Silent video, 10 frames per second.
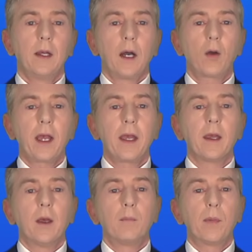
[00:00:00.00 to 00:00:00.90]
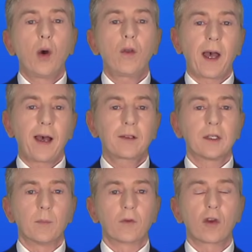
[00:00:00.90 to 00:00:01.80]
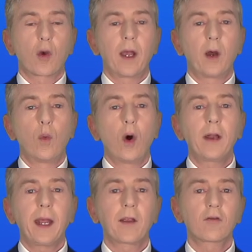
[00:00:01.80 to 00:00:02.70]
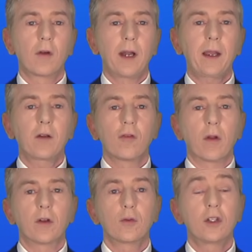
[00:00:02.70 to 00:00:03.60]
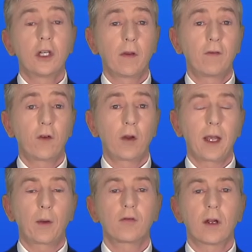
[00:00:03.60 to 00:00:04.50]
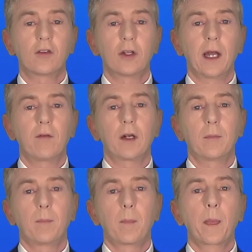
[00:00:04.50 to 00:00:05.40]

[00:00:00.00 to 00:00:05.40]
Okay, both atoms require one extra electron to achieve a full outer energy level.